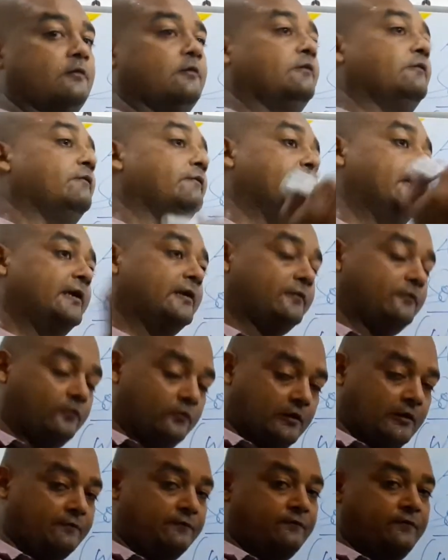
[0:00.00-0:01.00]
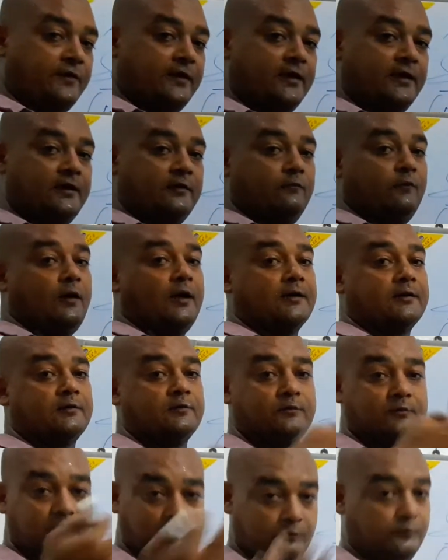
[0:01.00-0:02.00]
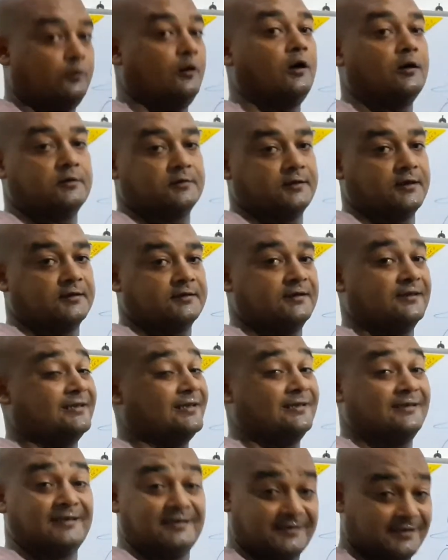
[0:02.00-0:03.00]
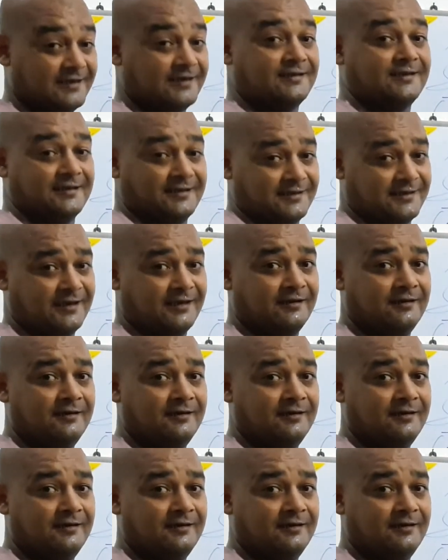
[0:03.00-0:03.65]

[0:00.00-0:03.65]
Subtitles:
where you have failed, what you got success, etc., etc.